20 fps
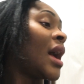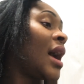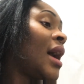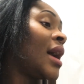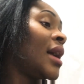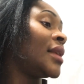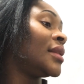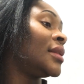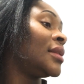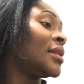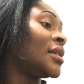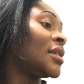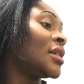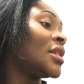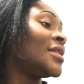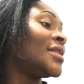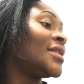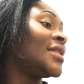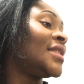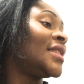and
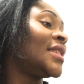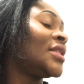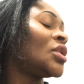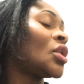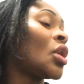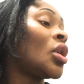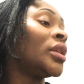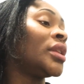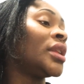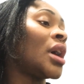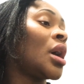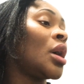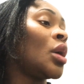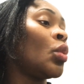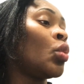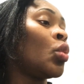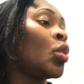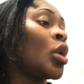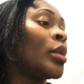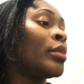sit under a
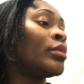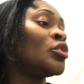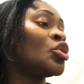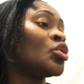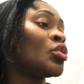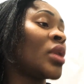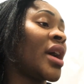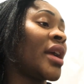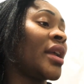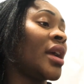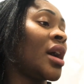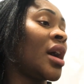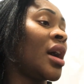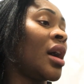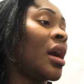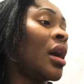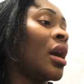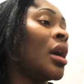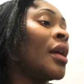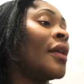warm dryer